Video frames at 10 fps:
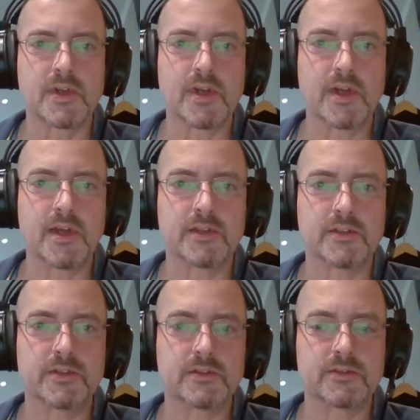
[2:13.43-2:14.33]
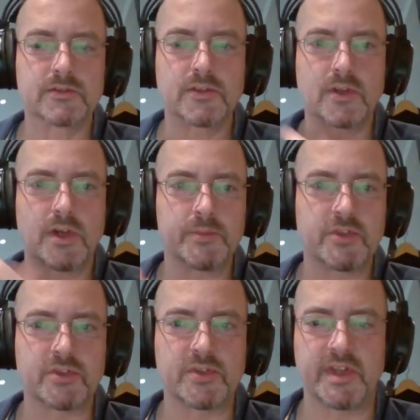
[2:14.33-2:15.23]
And I'm
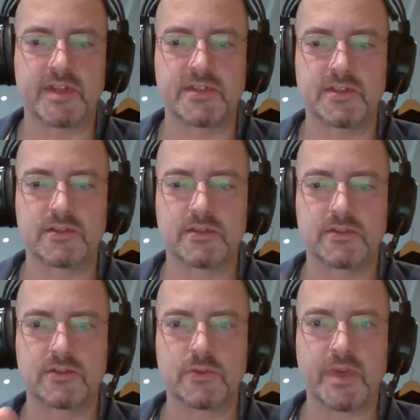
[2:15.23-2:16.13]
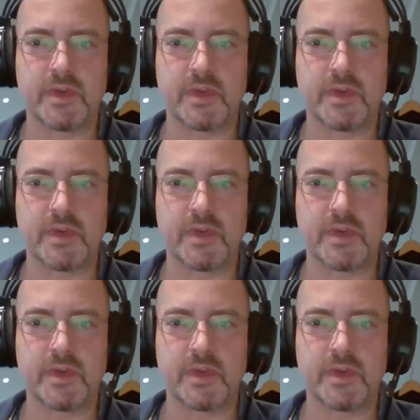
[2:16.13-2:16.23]
not connected to my